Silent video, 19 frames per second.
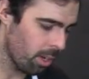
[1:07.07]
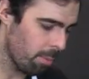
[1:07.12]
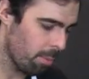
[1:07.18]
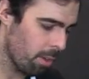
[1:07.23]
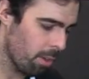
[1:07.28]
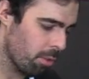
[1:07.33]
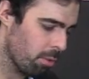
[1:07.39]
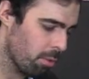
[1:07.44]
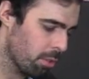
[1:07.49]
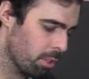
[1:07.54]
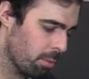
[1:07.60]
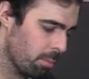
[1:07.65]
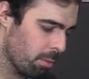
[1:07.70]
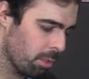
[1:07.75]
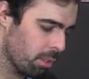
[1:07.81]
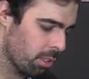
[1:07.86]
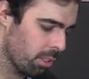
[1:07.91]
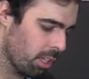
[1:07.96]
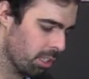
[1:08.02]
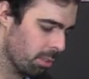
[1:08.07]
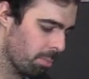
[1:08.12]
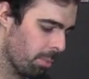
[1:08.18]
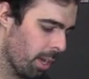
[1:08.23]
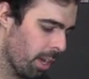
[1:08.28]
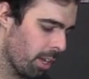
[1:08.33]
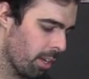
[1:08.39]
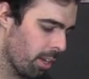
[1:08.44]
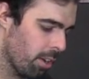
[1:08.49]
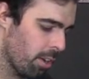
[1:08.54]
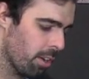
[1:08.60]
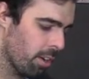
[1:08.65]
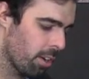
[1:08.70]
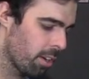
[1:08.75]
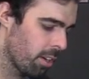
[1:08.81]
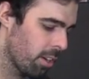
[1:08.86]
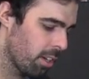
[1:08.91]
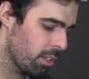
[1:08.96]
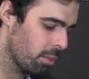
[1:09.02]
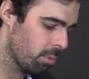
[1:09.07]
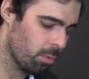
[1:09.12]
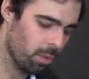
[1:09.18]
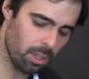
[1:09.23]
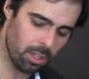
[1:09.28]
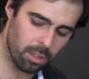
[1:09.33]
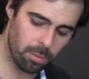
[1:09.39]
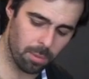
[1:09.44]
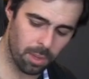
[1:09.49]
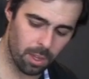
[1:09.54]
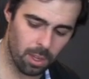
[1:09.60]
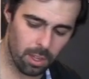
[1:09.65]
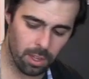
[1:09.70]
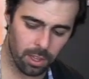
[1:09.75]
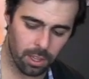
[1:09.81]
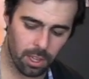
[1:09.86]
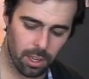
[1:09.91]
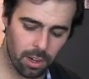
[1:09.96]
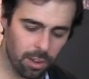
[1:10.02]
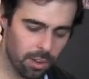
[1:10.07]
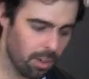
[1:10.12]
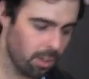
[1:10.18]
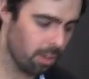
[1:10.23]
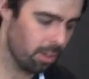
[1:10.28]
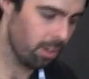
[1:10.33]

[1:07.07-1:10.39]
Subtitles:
I'm gonna throw some more sauce back here. I just want it to be layered